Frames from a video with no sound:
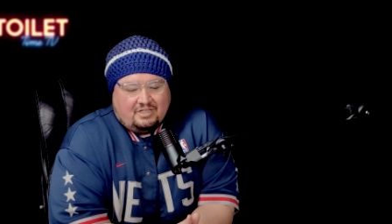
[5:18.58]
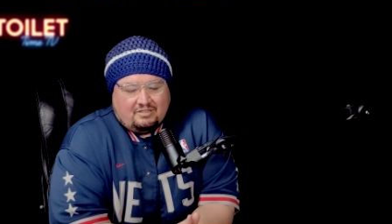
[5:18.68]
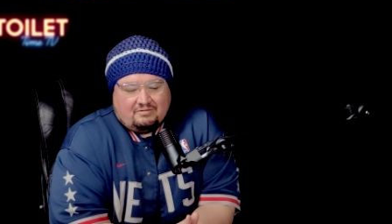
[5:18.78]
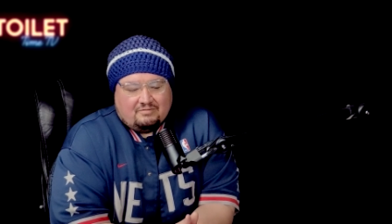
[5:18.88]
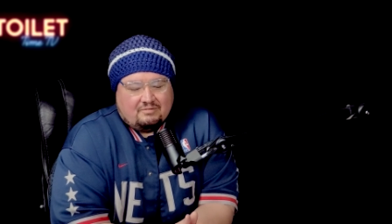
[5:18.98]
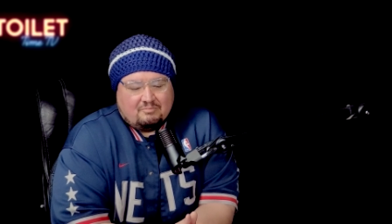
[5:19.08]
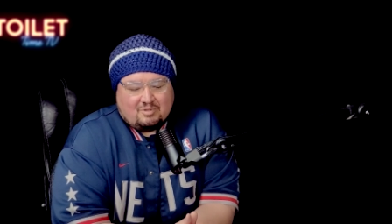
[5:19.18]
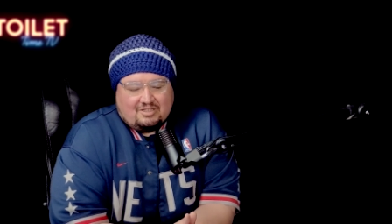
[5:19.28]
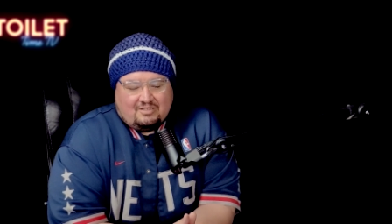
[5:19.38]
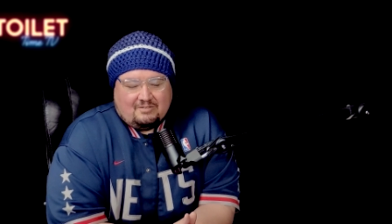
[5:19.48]
No,
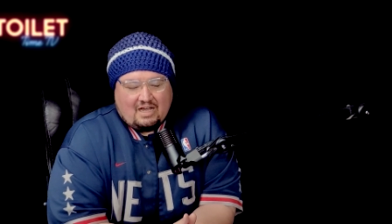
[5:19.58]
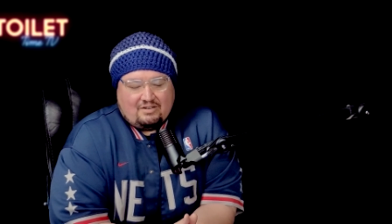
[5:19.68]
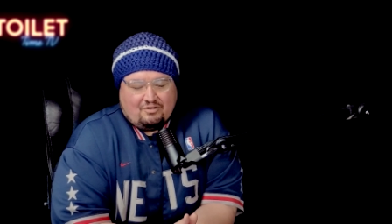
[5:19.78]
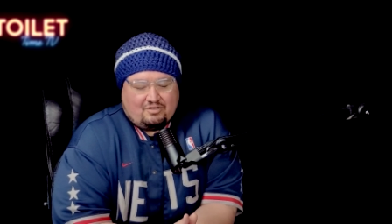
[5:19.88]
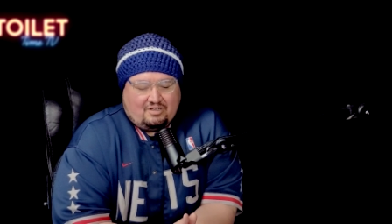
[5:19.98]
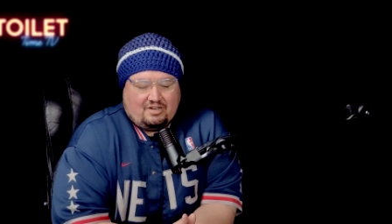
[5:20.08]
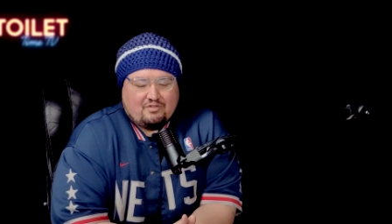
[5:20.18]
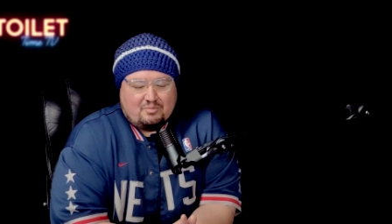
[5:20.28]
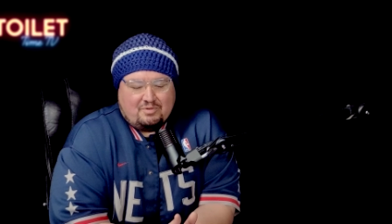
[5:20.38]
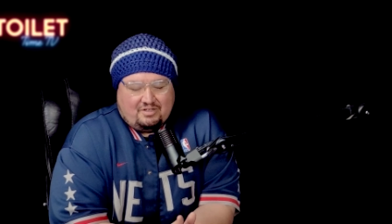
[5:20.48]
but I know the
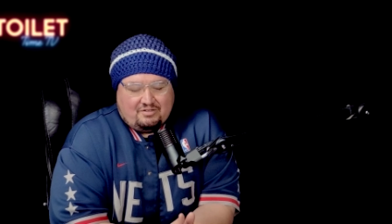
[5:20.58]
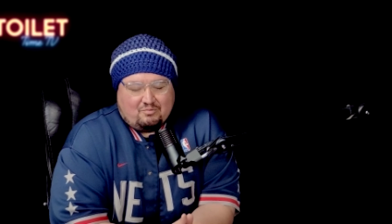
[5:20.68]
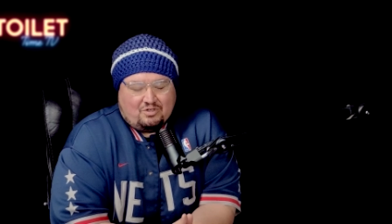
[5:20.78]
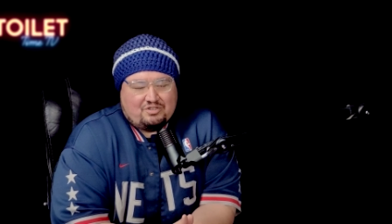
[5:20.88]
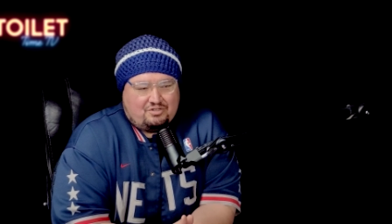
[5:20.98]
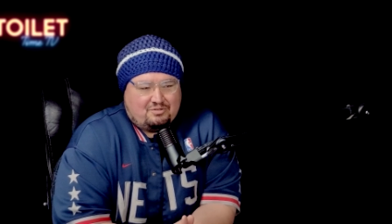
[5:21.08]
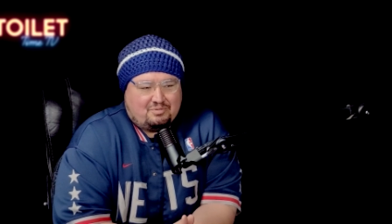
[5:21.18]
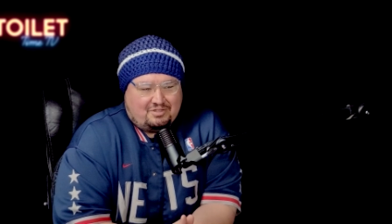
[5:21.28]
government wants you to